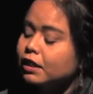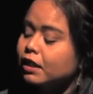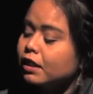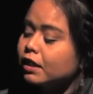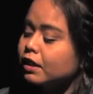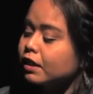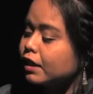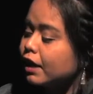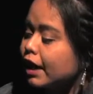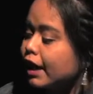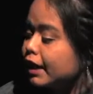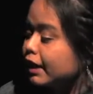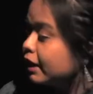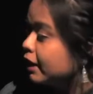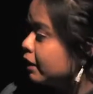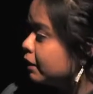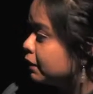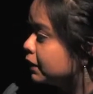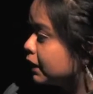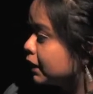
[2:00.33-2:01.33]
the Haida
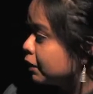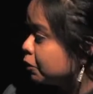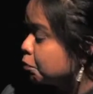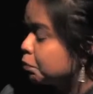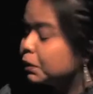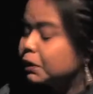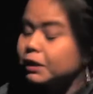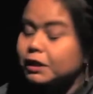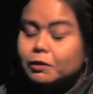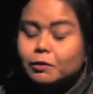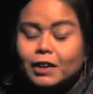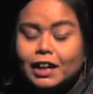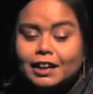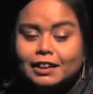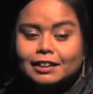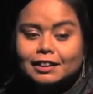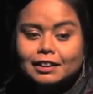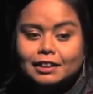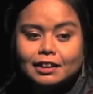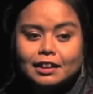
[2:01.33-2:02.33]
have done pretty
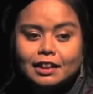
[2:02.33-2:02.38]
well